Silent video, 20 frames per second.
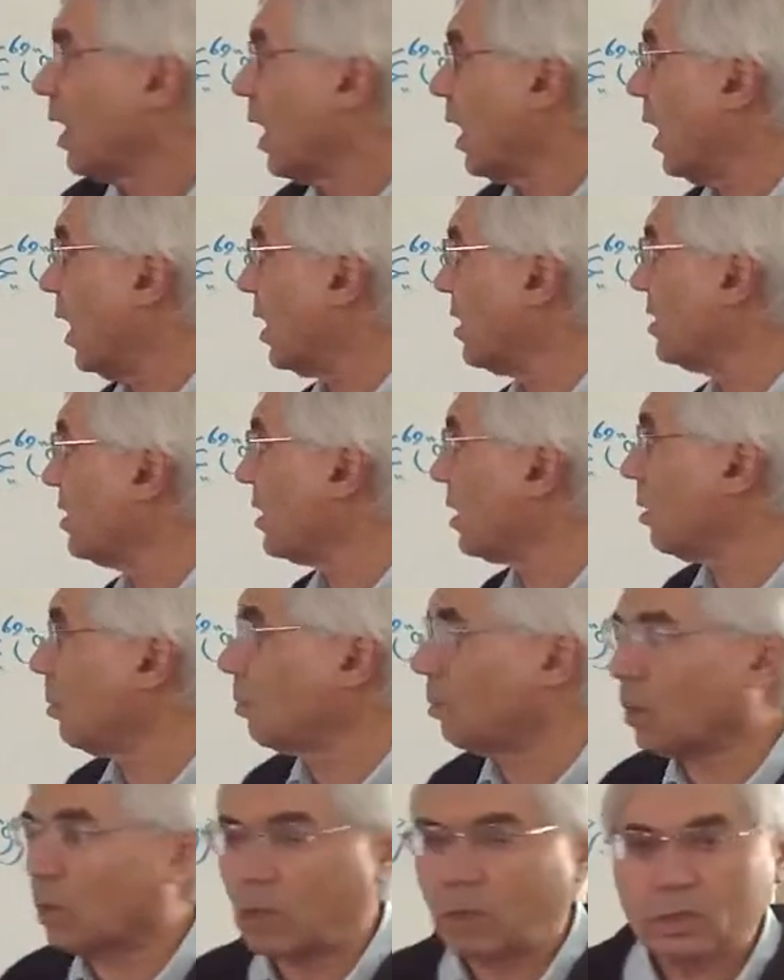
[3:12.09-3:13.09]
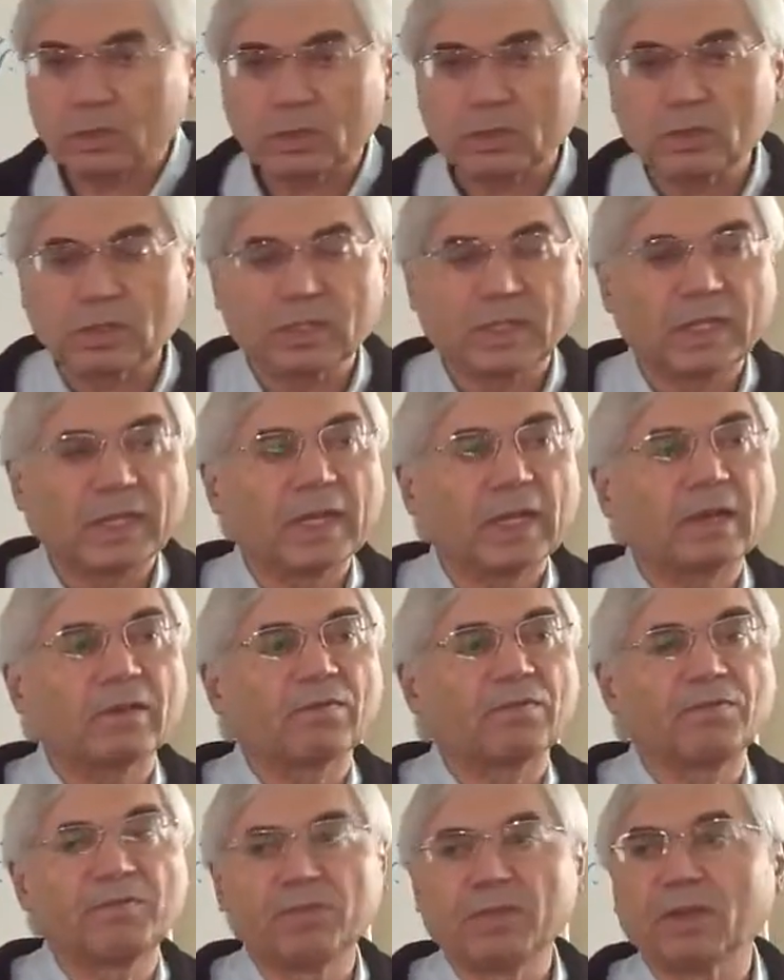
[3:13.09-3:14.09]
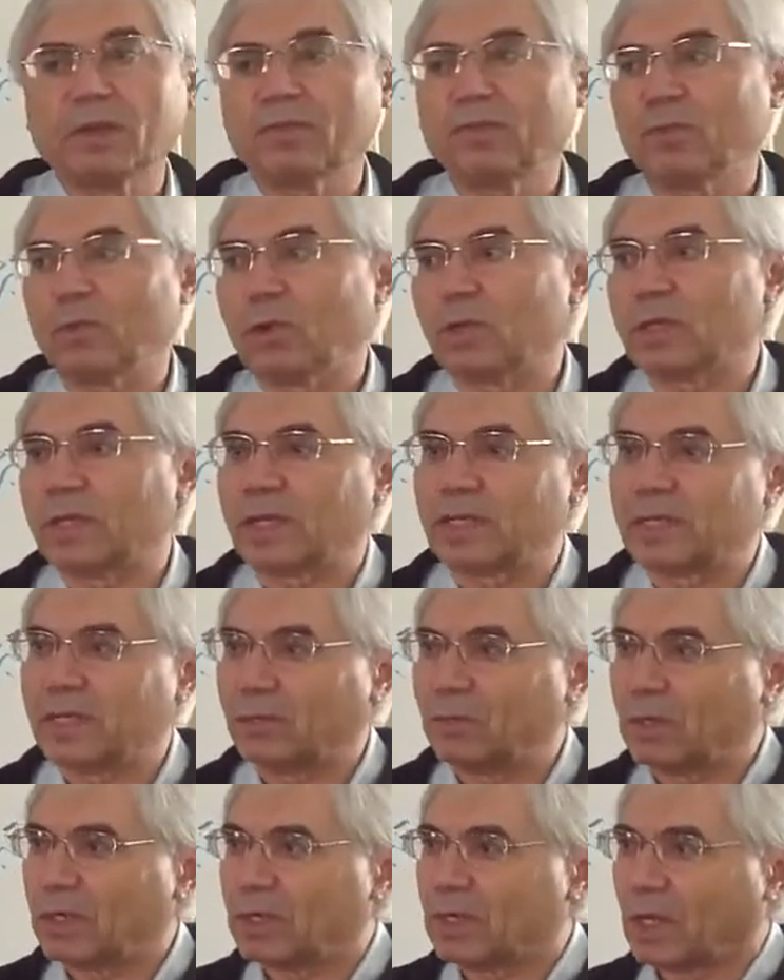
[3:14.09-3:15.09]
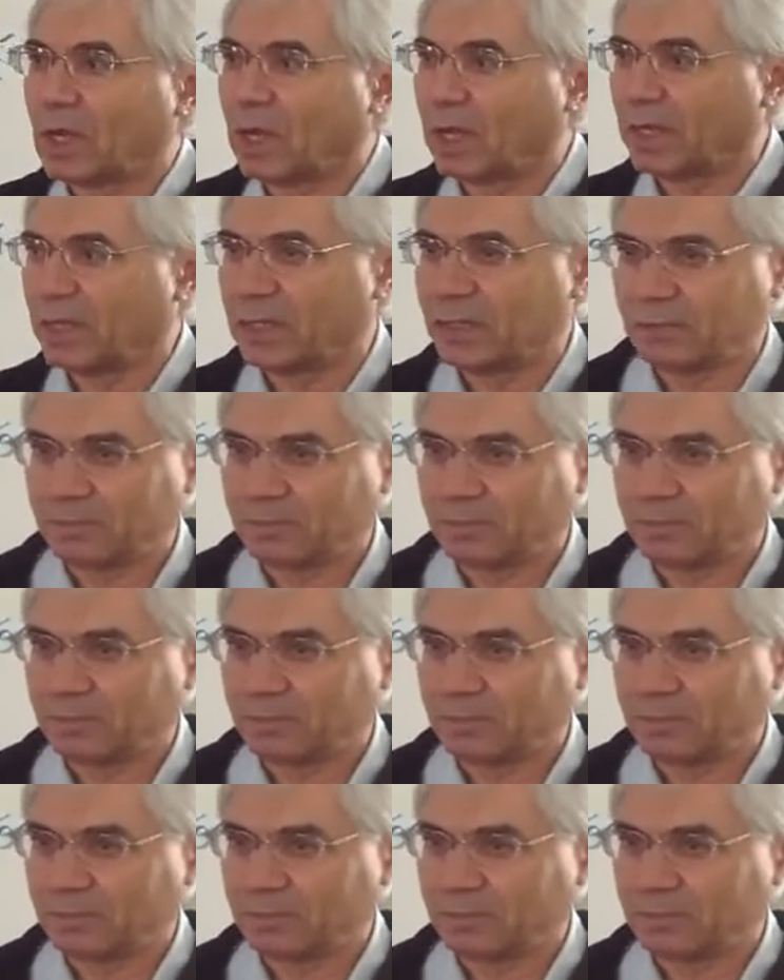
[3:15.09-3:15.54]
Hazar al-maut, they are fearful that they will die.